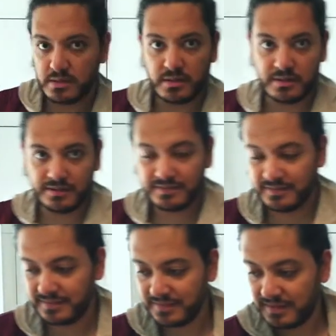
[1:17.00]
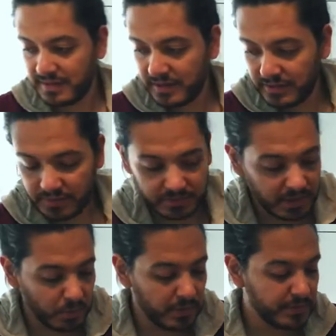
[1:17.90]
So, now
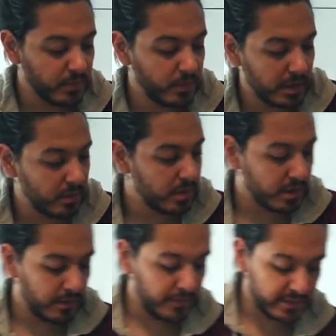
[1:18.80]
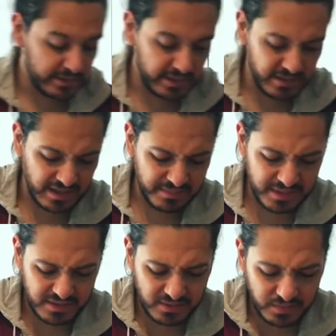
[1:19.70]
that with our coffee's here,
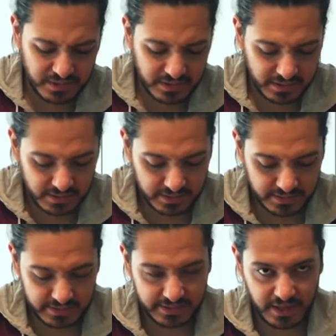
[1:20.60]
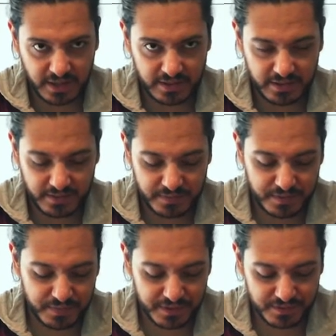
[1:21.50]
I'm a little bit scared that it
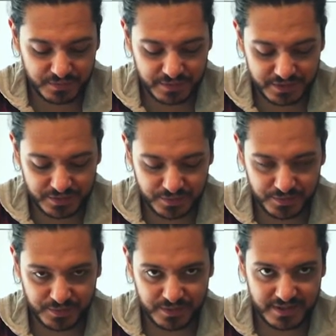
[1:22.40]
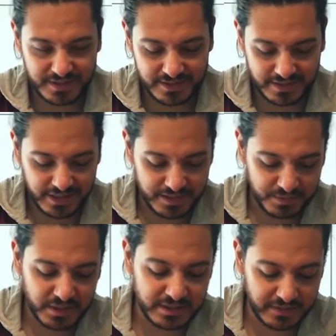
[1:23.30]
might be a little bit too tight,
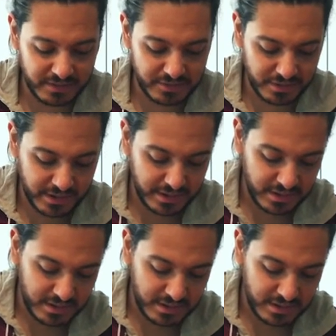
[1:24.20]
but let's give it a try